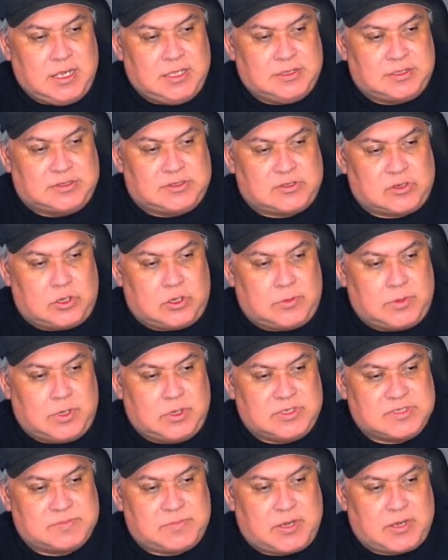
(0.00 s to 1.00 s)
the turbo
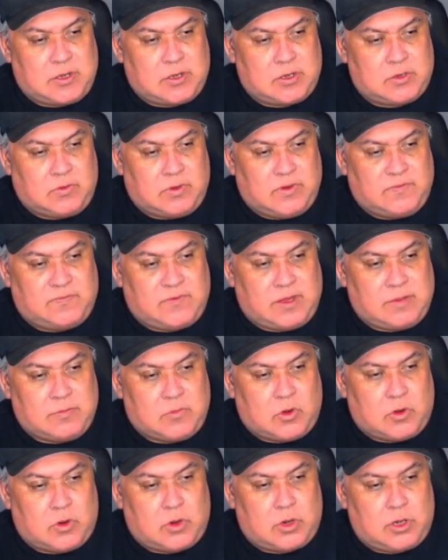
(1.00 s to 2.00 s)
is paired with a
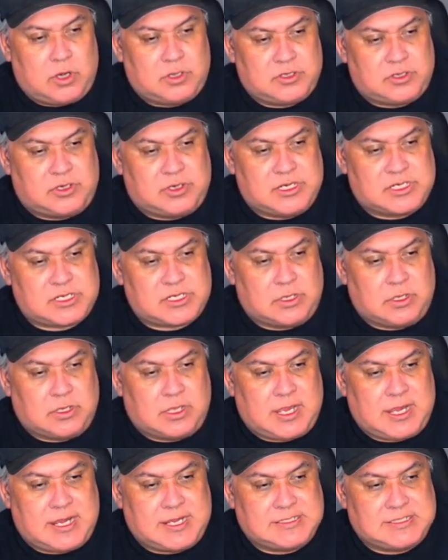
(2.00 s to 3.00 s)
more traditional
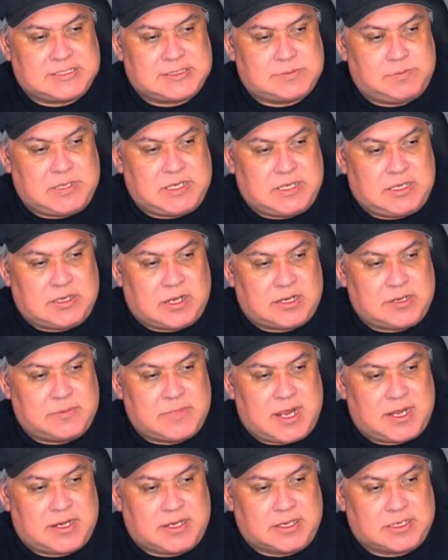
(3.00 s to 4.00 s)
8-speed
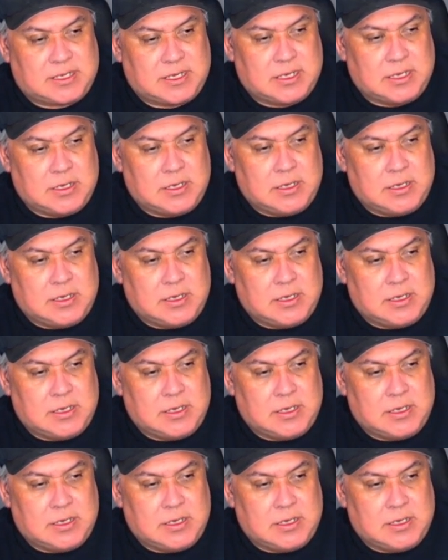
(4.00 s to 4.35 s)
automatic.